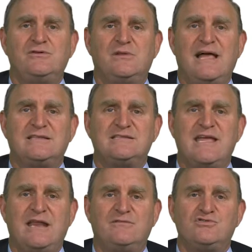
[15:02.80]
to elect its
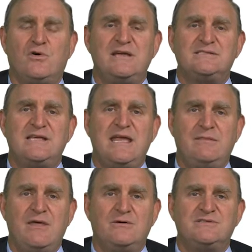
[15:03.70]
candidate of choice
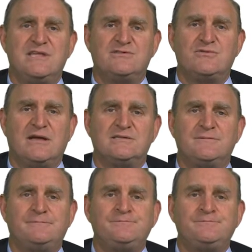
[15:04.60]
in those districts.